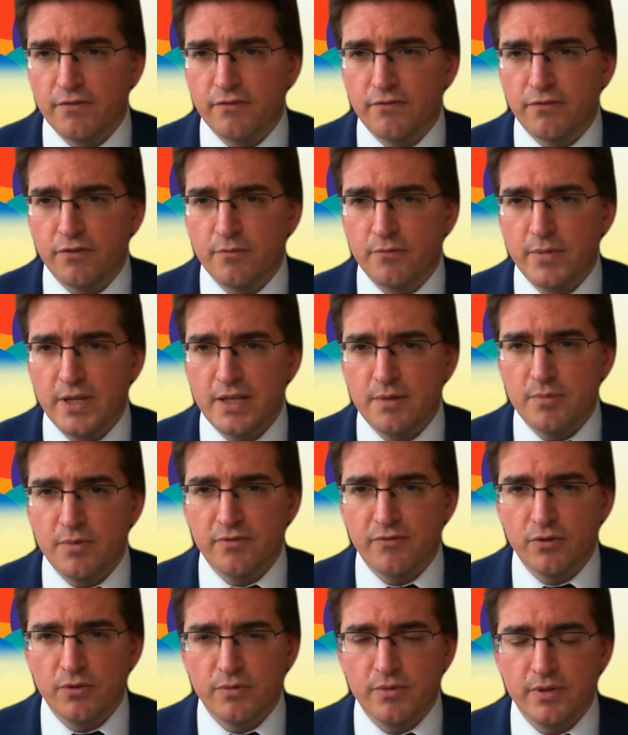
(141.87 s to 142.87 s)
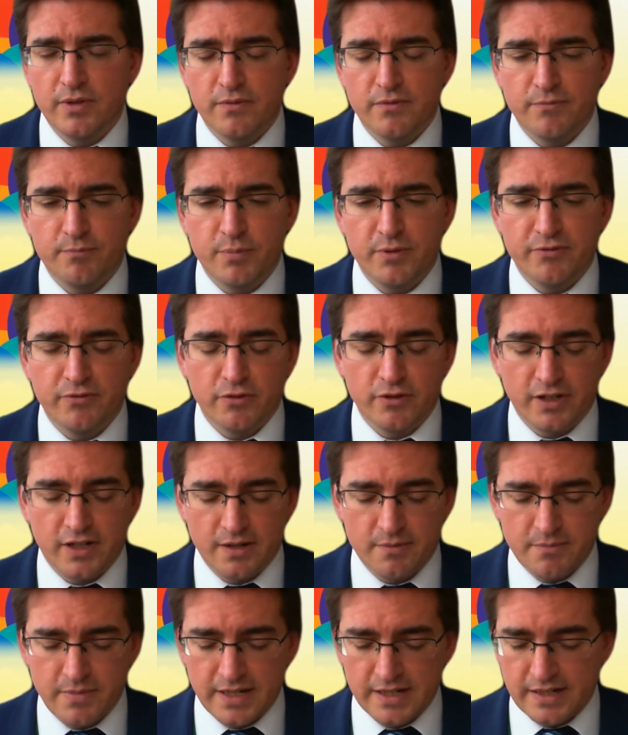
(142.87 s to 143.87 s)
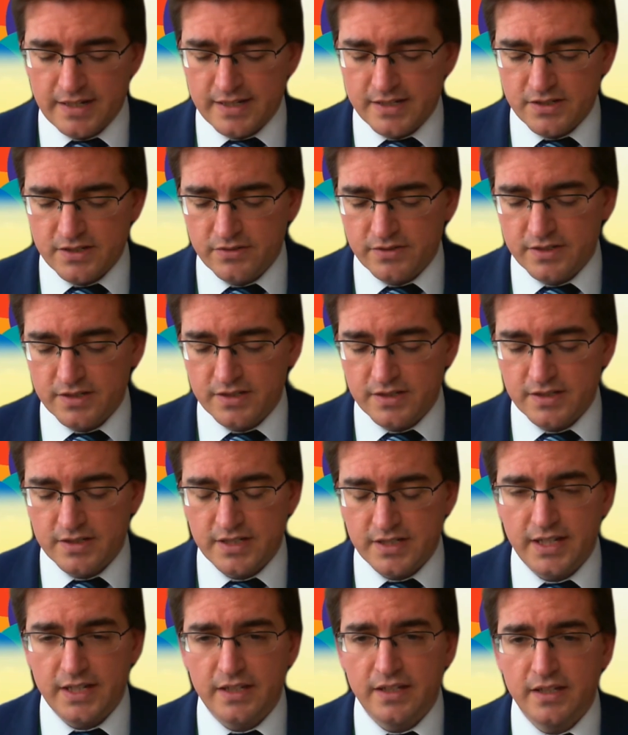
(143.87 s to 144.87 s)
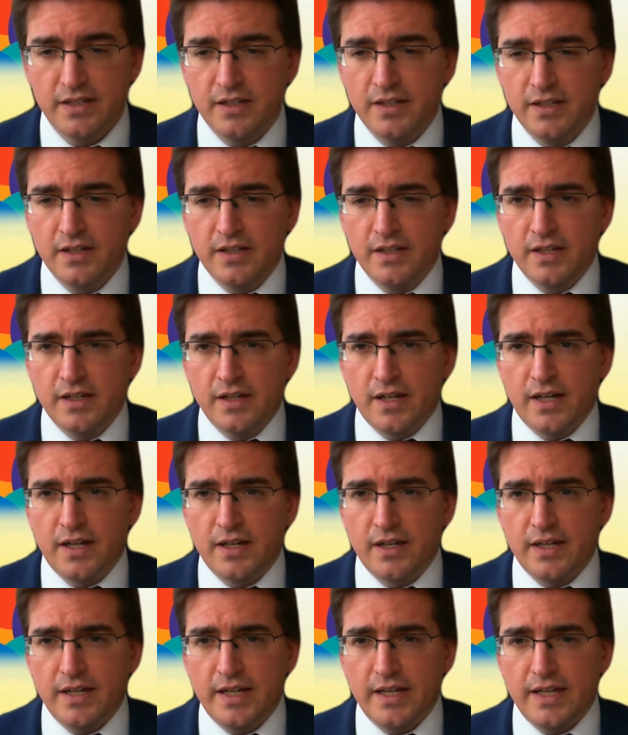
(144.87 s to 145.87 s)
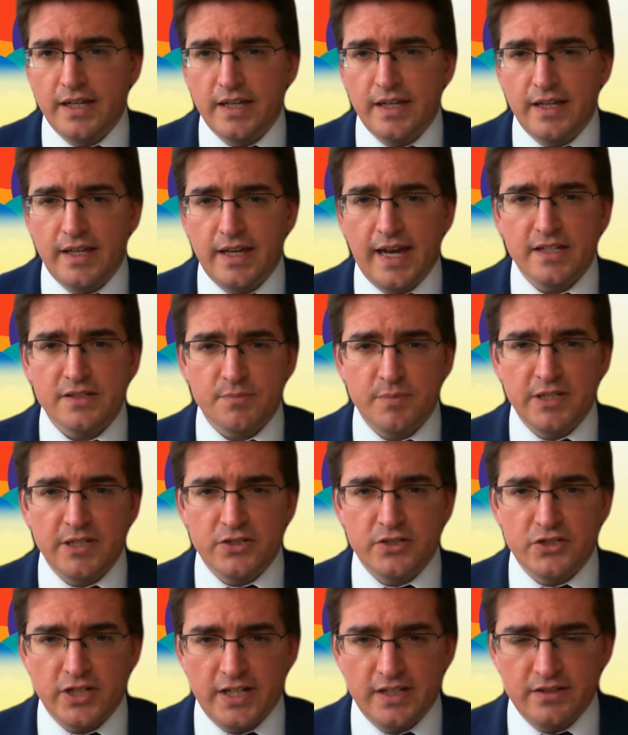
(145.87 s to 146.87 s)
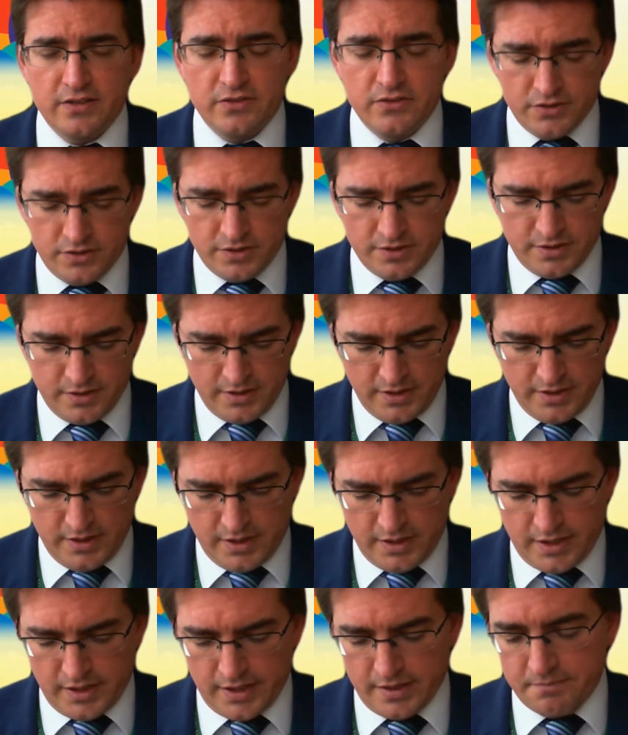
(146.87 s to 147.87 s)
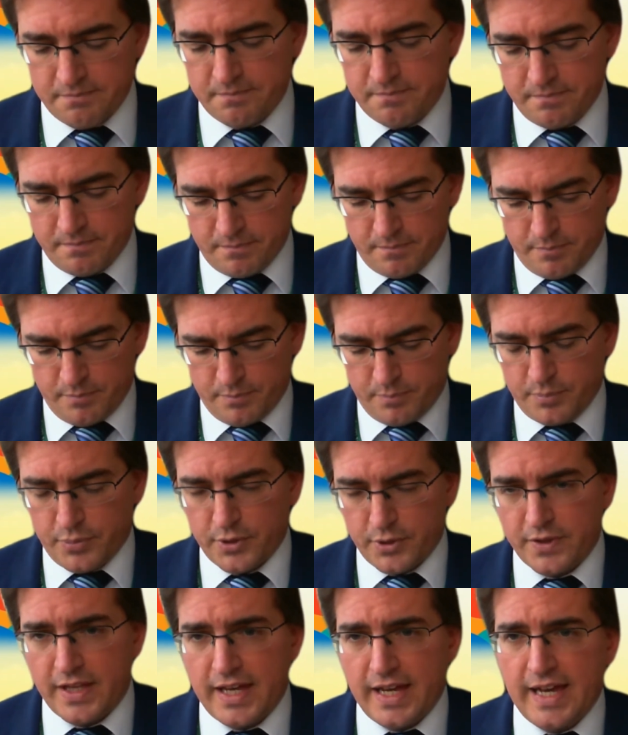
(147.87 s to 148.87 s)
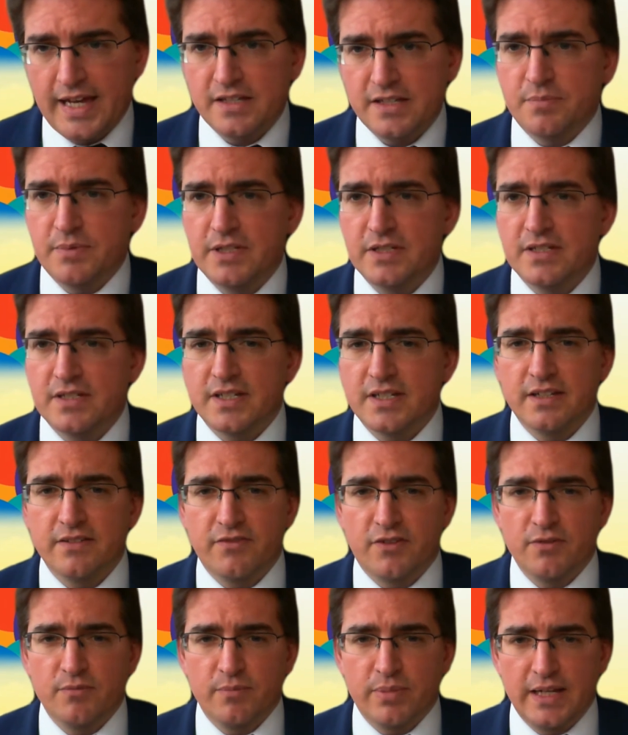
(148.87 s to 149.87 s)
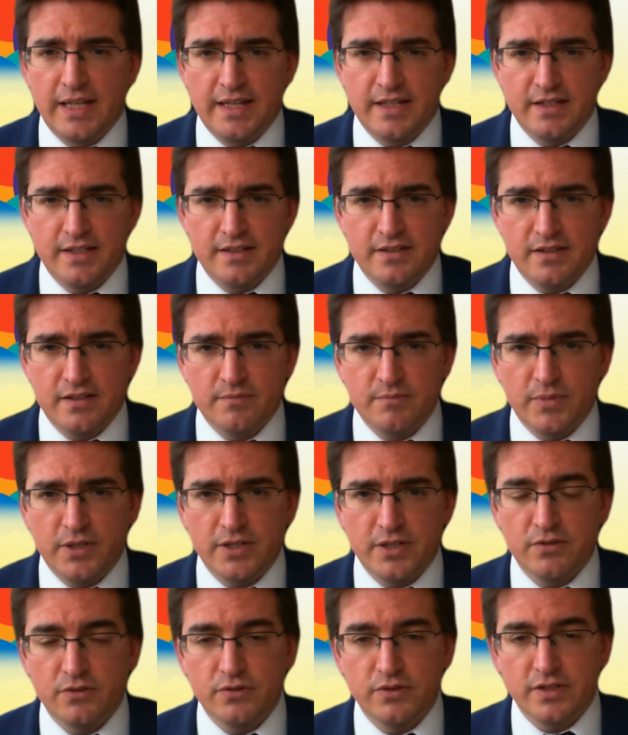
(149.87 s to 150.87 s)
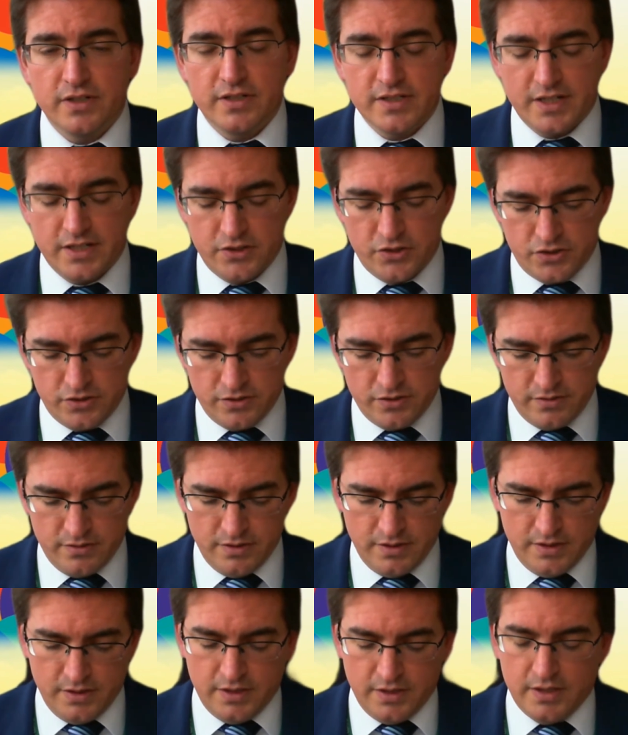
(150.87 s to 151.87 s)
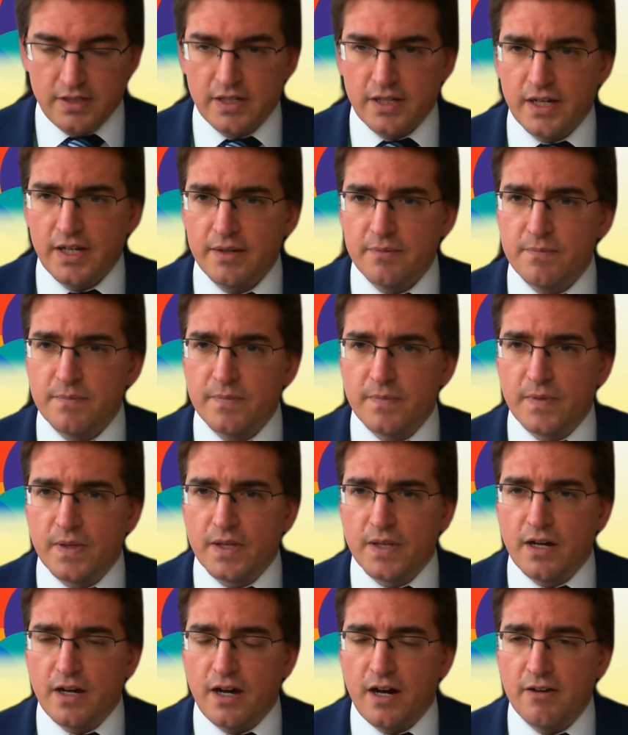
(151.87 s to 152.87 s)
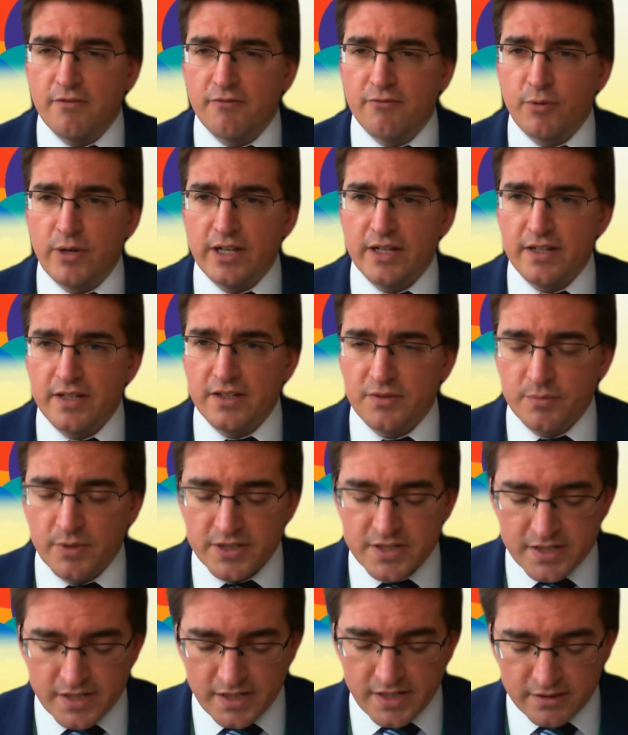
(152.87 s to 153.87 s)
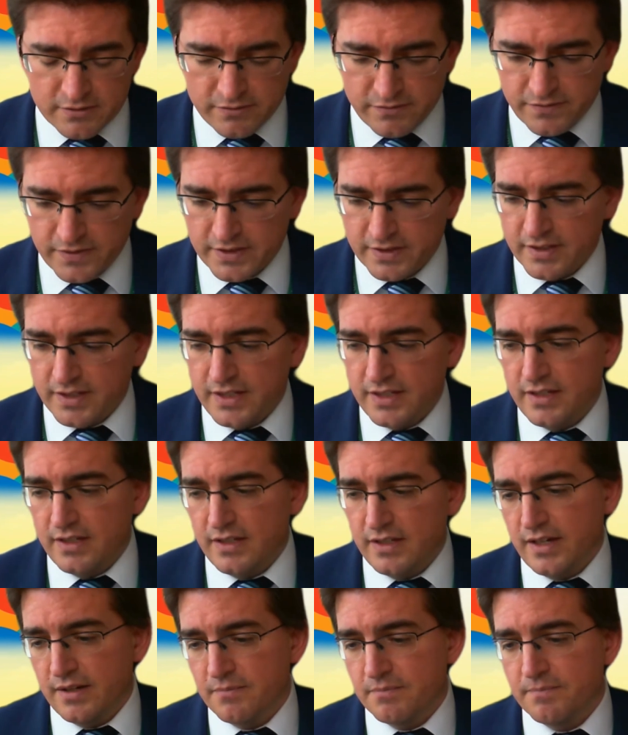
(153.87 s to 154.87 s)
from me before I come back later, is to say it has been a challenge. But there has been significant planning done by the organisation. I've witnessed myself in the